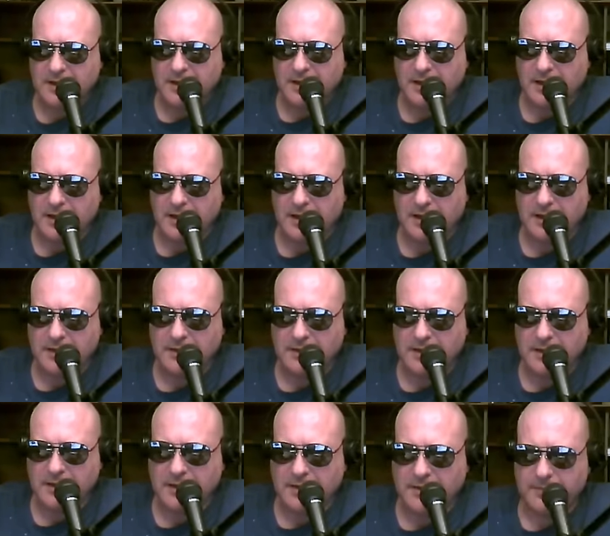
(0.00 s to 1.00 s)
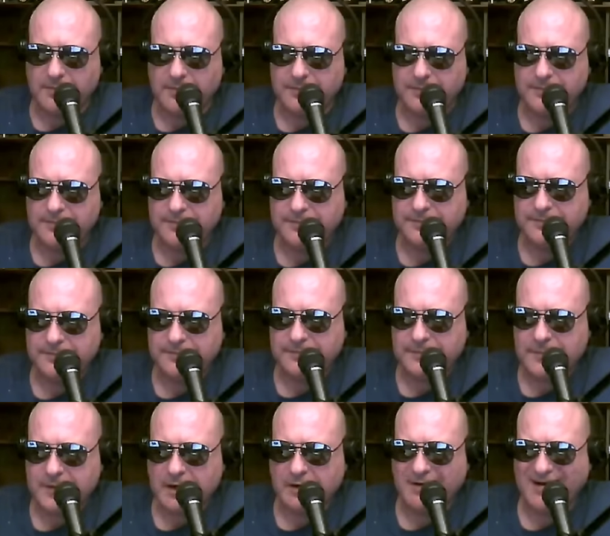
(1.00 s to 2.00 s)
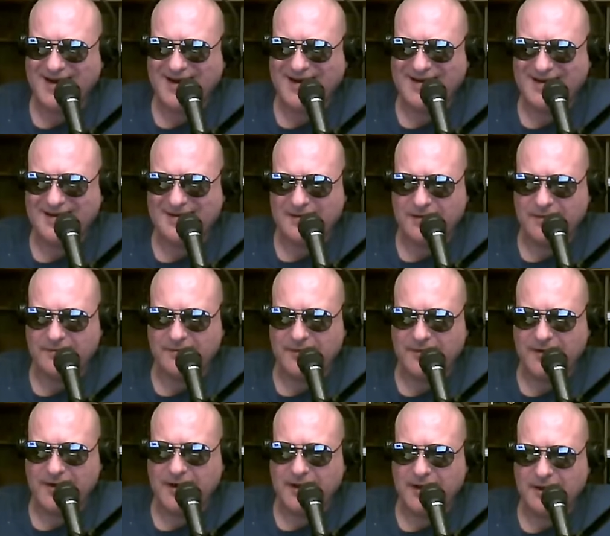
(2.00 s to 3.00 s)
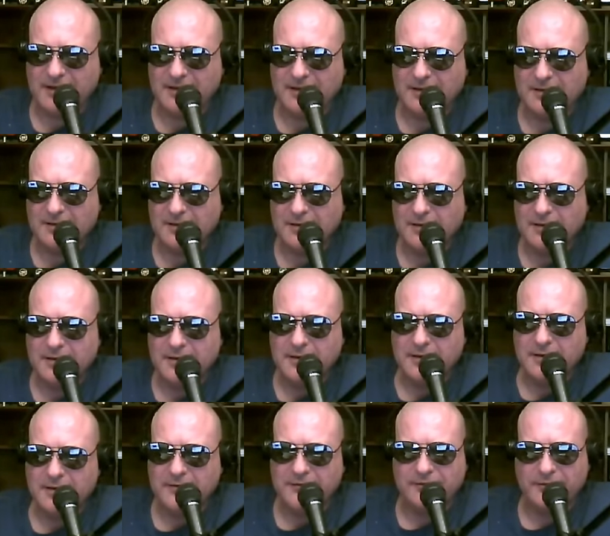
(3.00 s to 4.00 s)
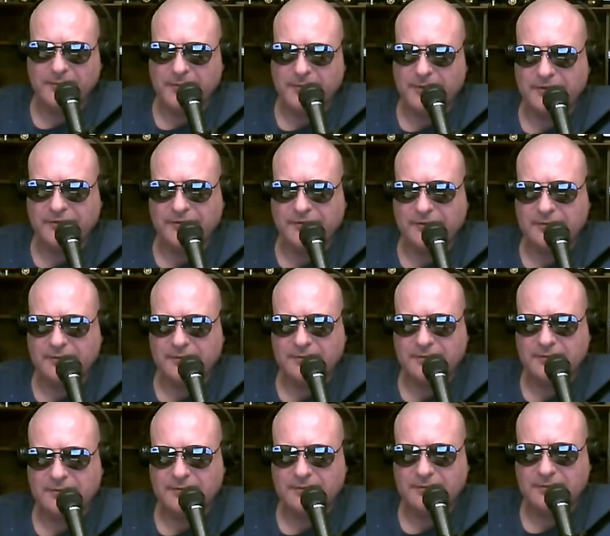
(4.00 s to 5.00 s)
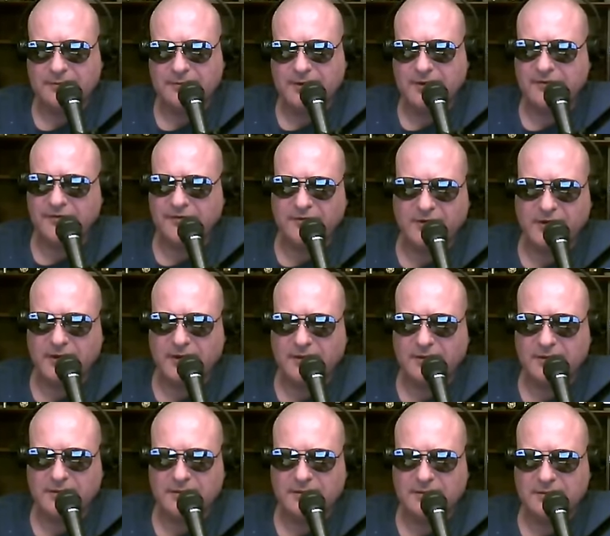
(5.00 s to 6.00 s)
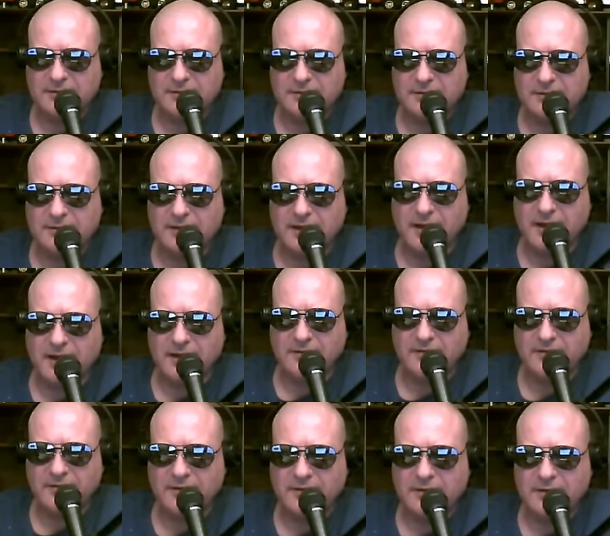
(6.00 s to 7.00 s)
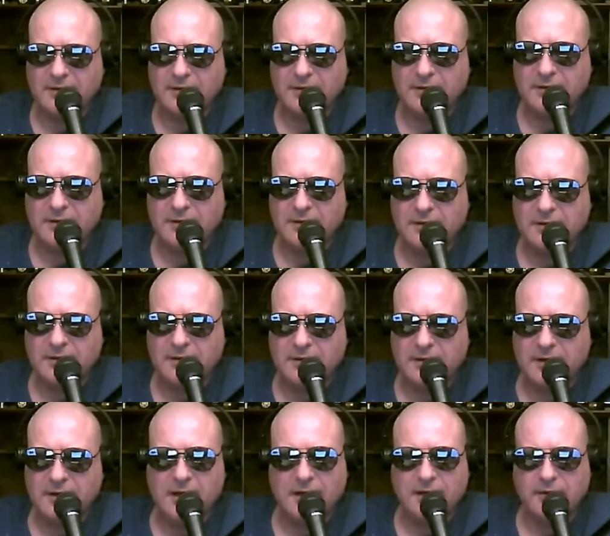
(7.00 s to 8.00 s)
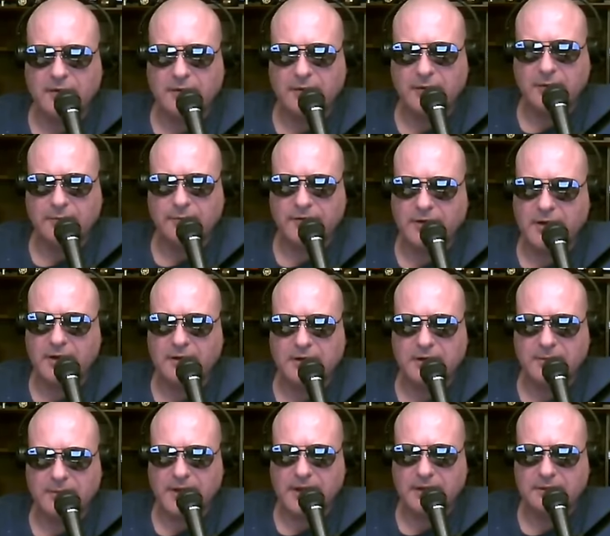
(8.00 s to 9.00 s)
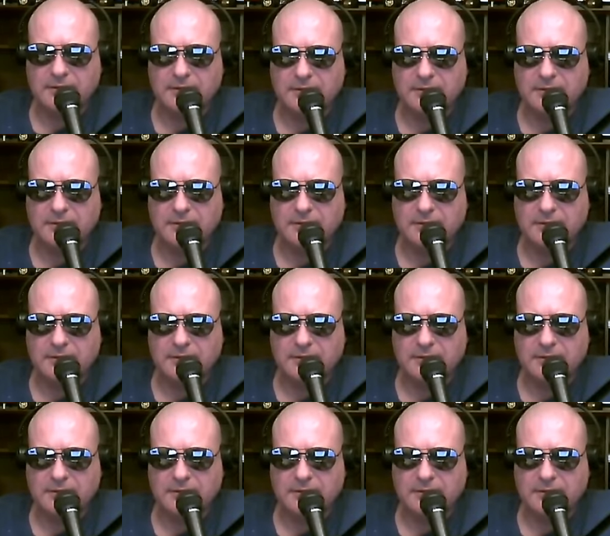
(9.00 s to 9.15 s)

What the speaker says: And our idiot of the day is the person that said that I don't know what I'm talking about